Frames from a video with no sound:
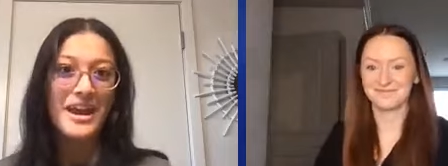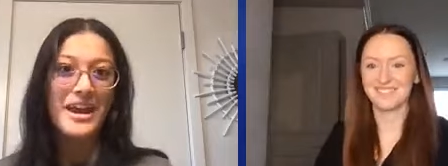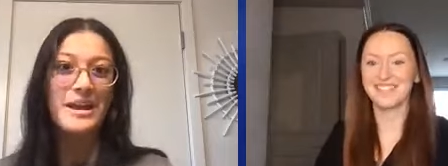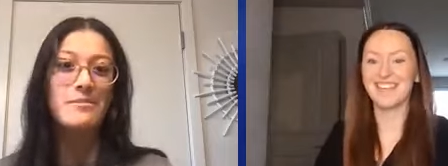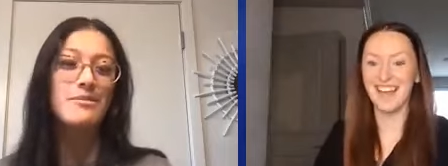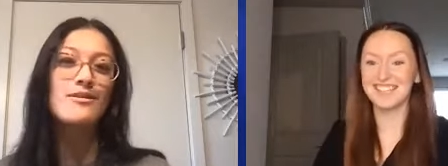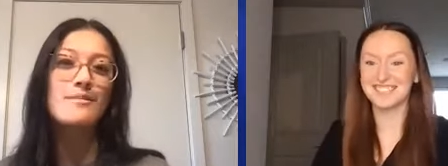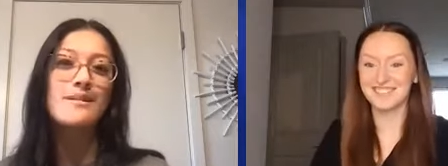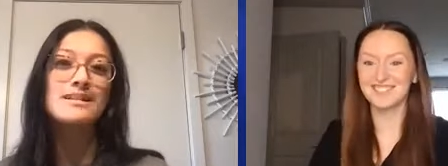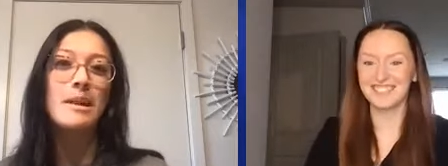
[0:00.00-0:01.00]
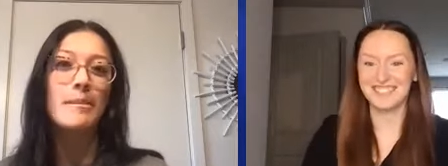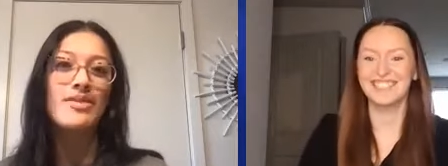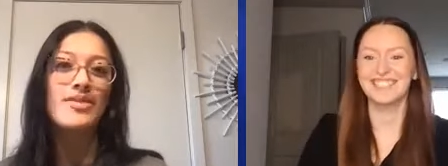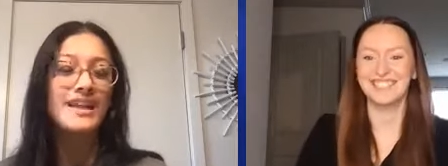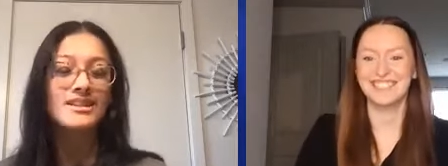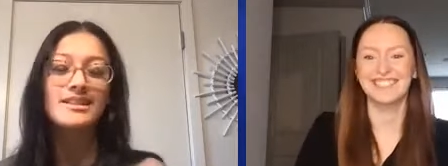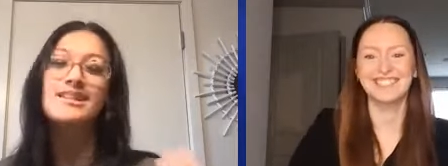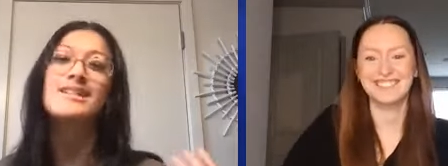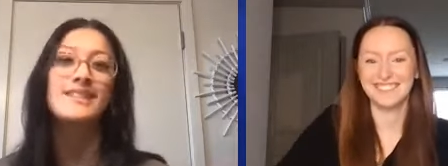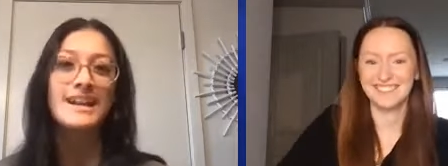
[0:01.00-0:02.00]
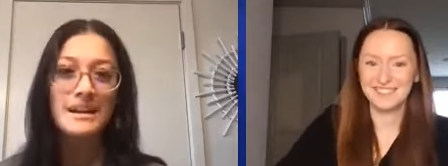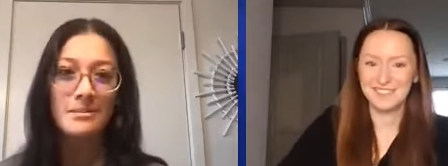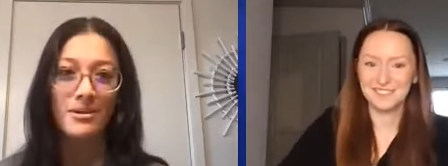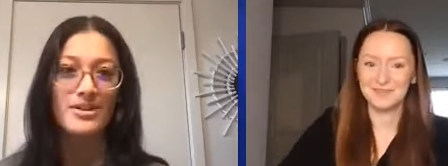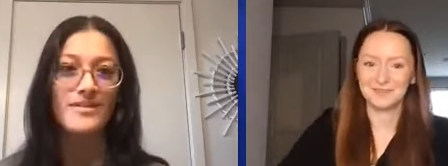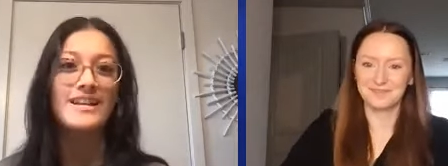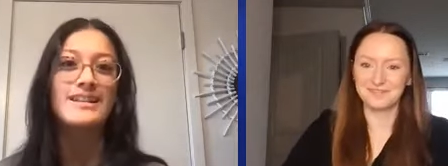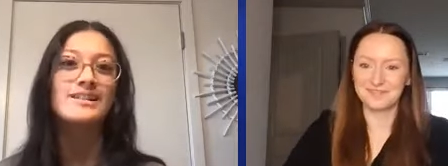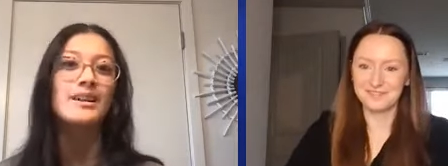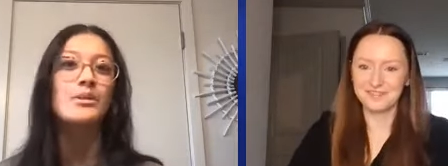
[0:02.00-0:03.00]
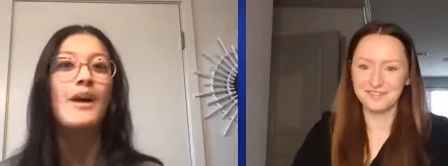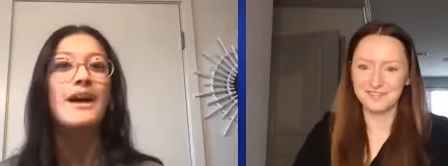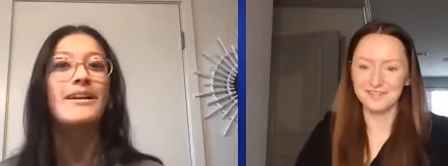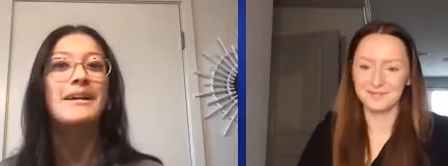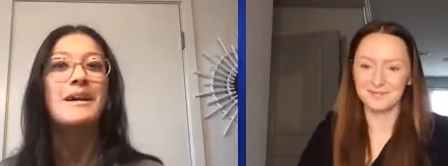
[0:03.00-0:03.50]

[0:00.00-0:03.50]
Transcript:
Speaker 1: improvements. Yes. But that's like the exciting part of it. It's like, wow, I,